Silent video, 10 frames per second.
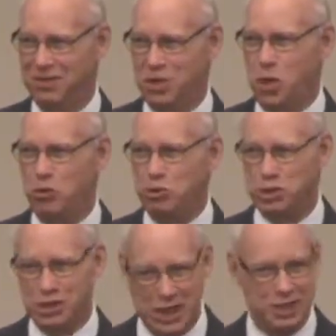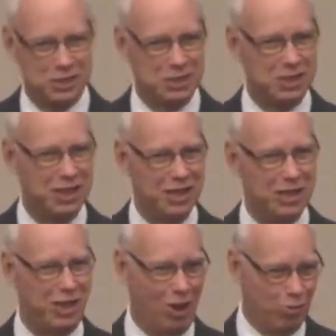who sticks
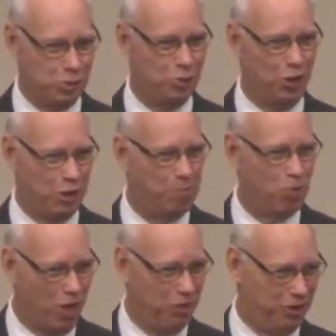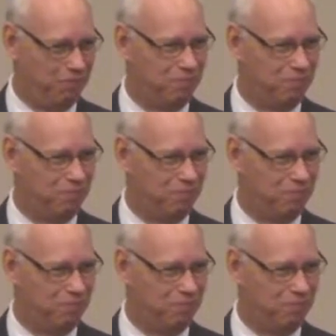closer than a brother.